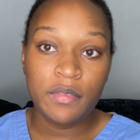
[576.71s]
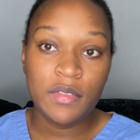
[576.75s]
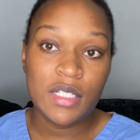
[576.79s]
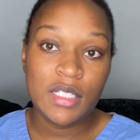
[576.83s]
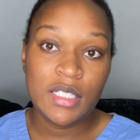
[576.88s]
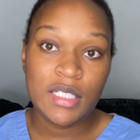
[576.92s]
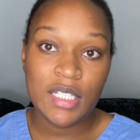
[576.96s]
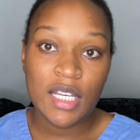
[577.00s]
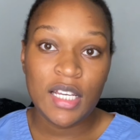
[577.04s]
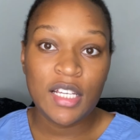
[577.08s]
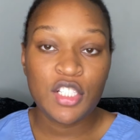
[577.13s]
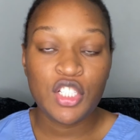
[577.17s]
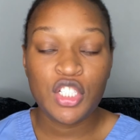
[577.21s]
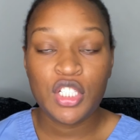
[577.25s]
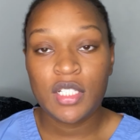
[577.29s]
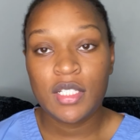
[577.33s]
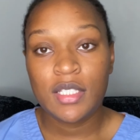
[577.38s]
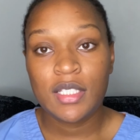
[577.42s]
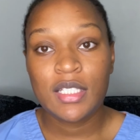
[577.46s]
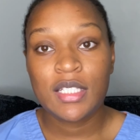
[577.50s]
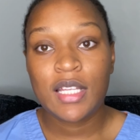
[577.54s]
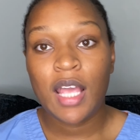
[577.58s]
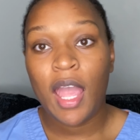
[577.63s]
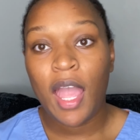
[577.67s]
the sections
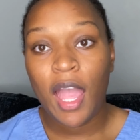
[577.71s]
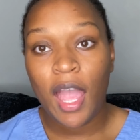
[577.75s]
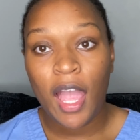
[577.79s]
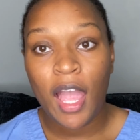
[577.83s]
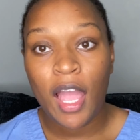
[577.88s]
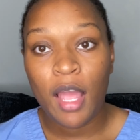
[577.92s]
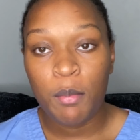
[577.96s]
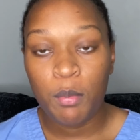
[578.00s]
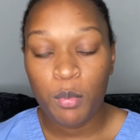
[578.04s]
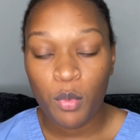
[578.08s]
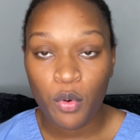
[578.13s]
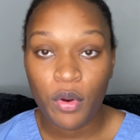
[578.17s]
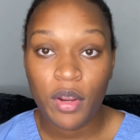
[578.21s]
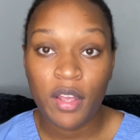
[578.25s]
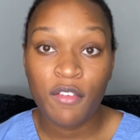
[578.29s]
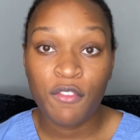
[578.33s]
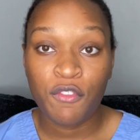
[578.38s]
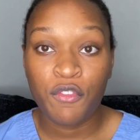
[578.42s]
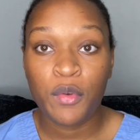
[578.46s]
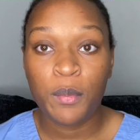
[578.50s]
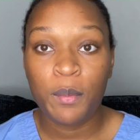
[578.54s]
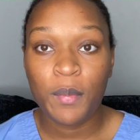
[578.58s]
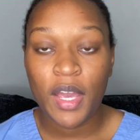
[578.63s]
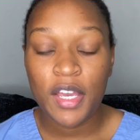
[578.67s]
to add more
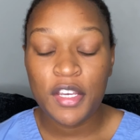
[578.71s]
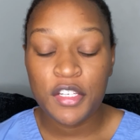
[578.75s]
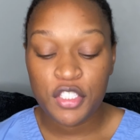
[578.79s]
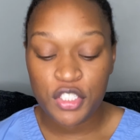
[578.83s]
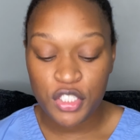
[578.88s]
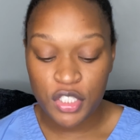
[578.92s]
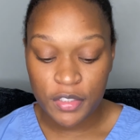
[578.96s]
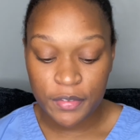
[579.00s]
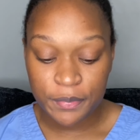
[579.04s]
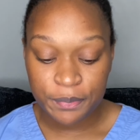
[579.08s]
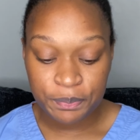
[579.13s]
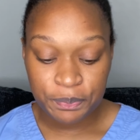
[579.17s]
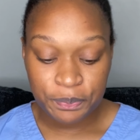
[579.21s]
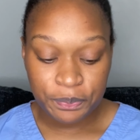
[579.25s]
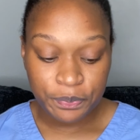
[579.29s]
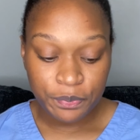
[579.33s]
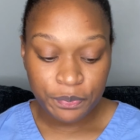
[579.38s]
information